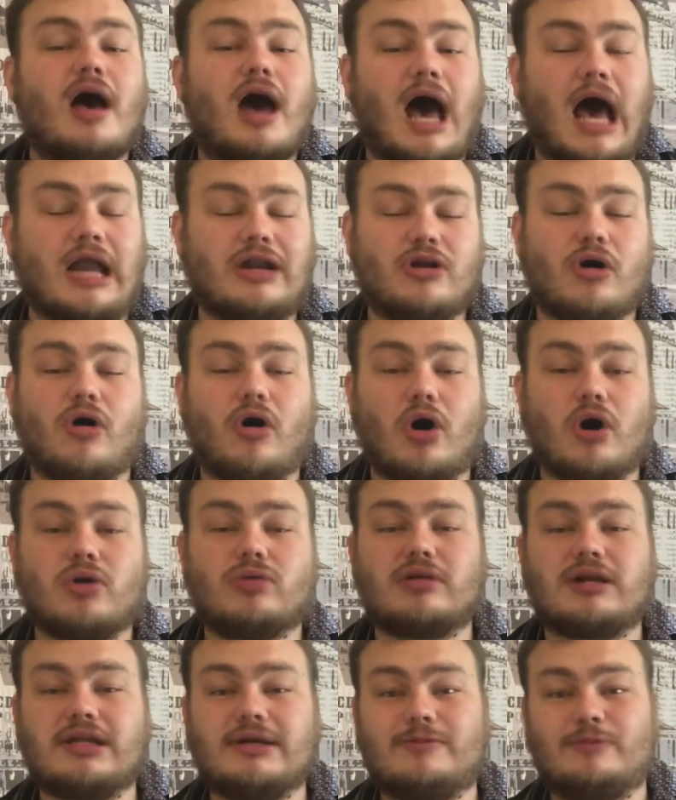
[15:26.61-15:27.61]
And not
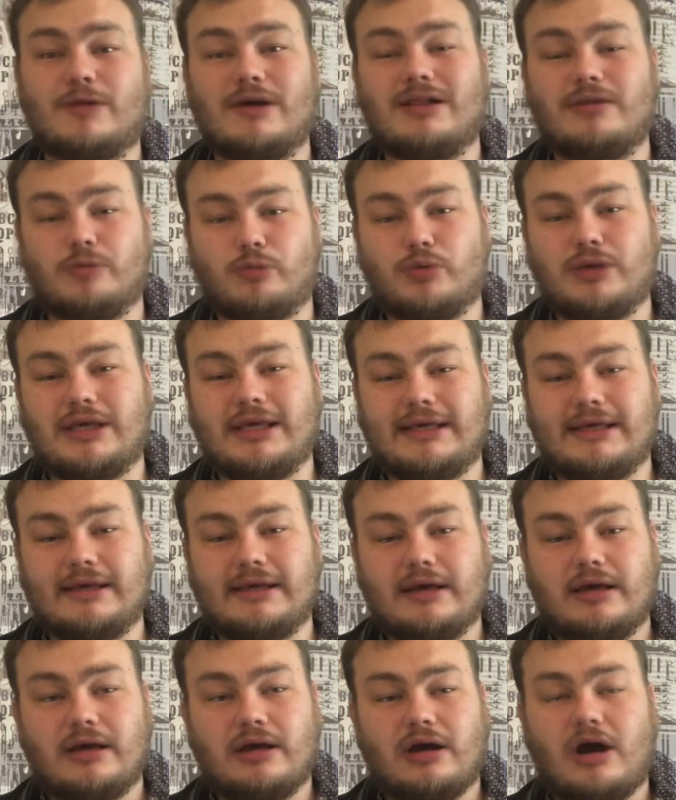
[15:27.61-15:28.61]
only will we...